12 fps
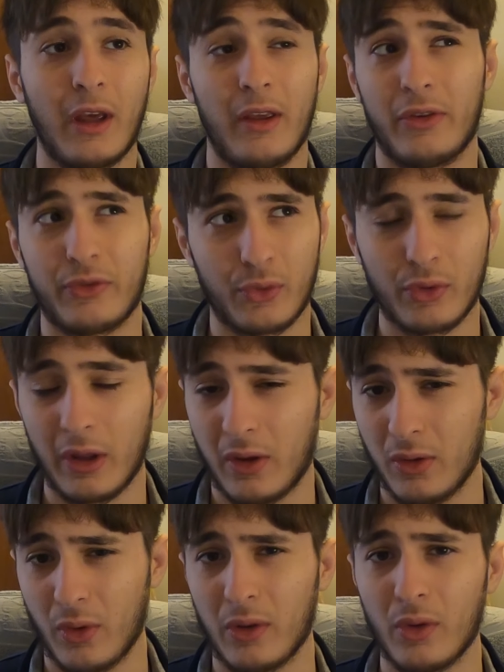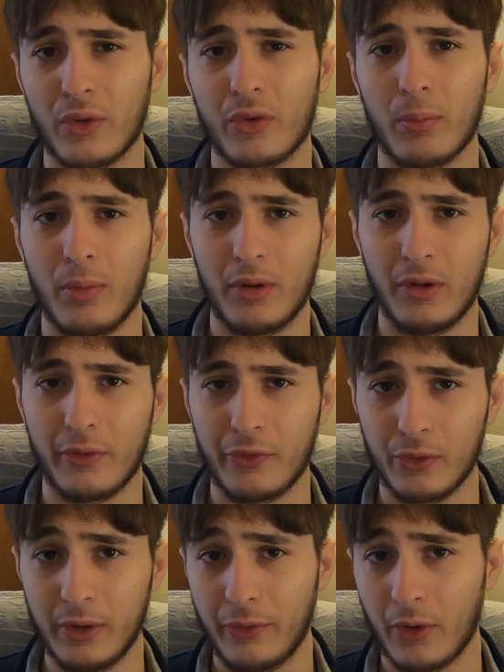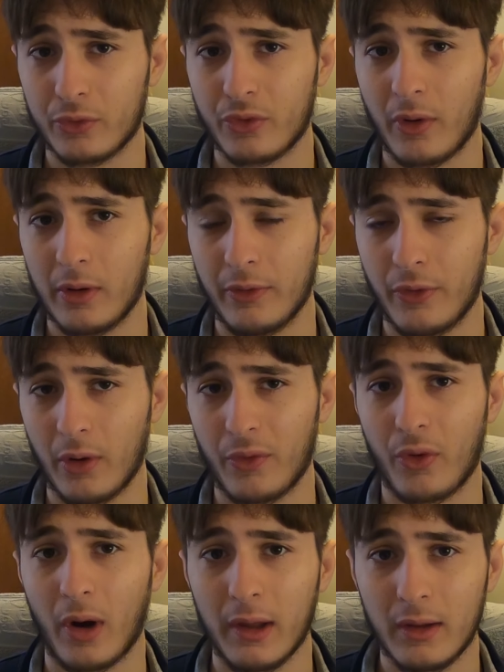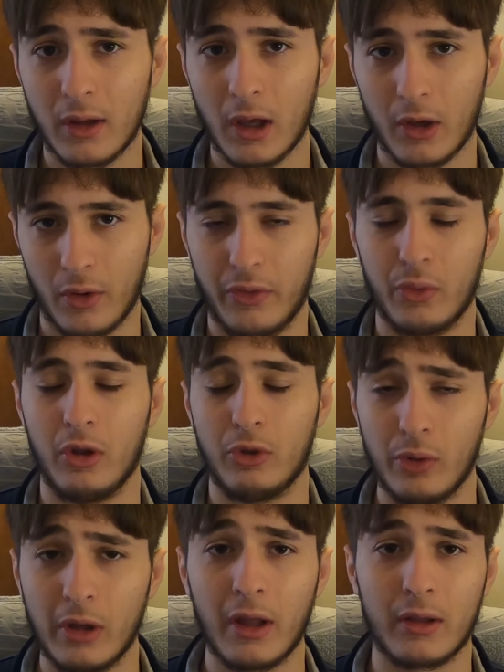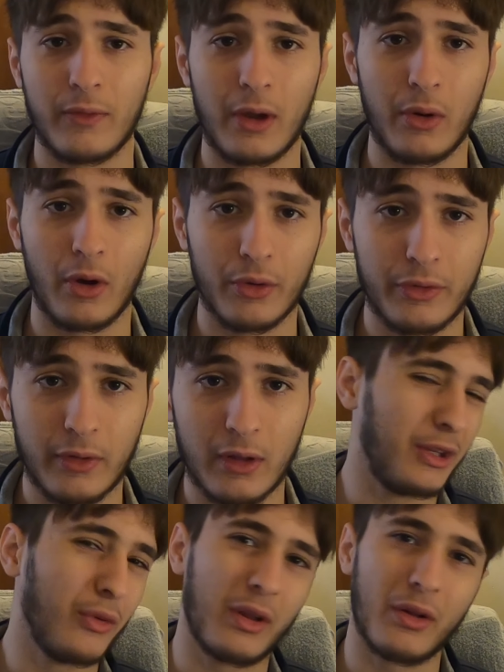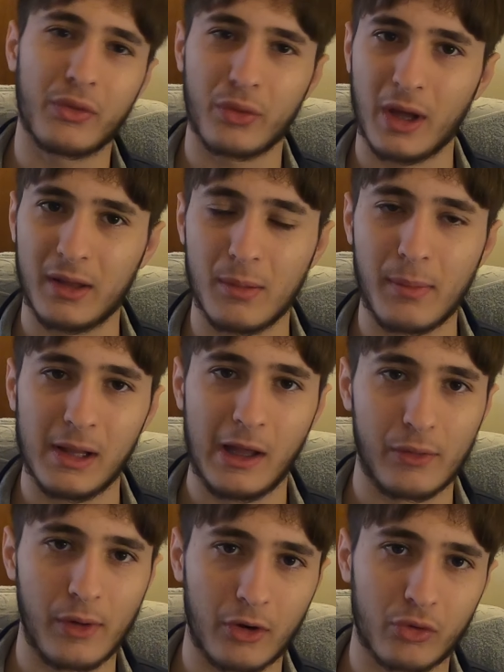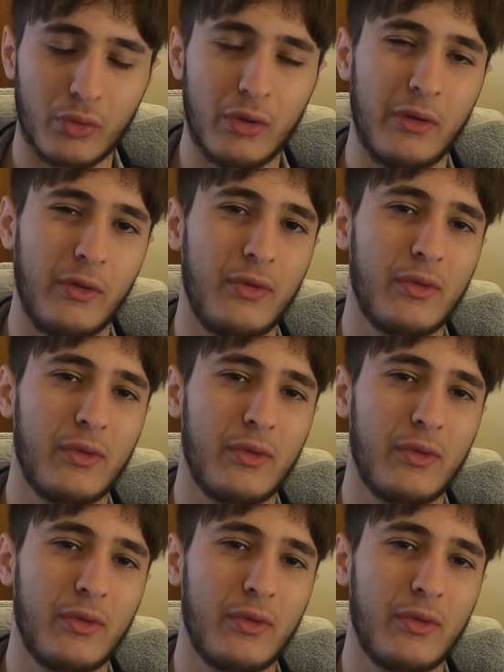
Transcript: yeah, it's true that you can also burn your food if you're frying, because it will get very hot, but you can also get the Maillard reaction.